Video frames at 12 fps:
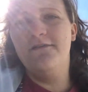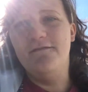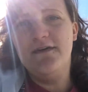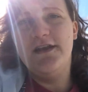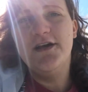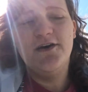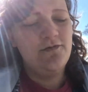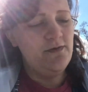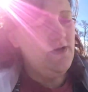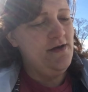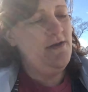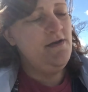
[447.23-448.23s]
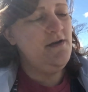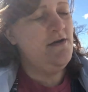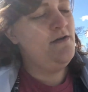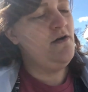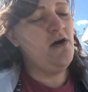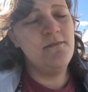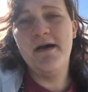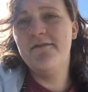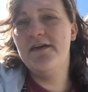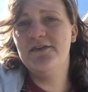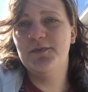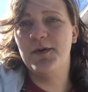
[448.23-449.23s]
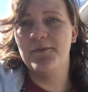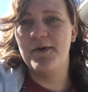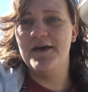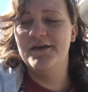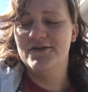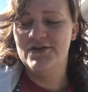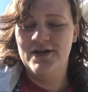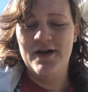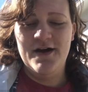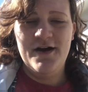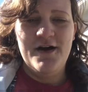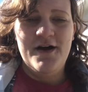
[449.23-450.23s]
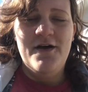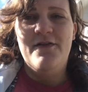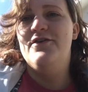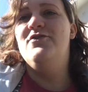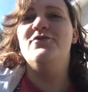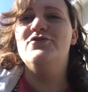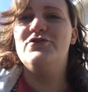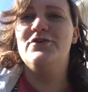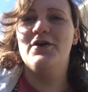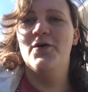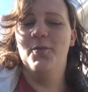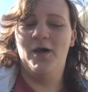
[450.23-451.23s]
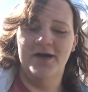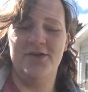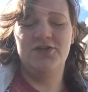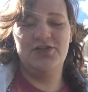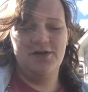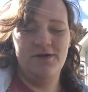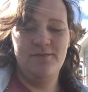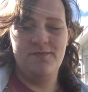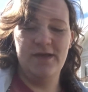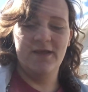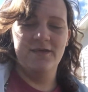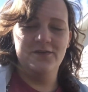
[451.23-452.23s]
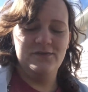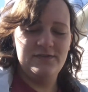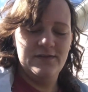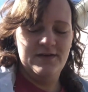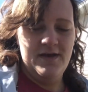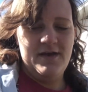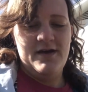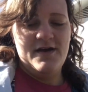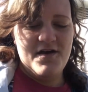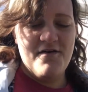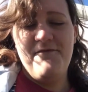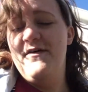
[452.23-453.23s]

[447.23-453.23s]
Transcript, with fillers: a video on my Facebook page that you should go watch because if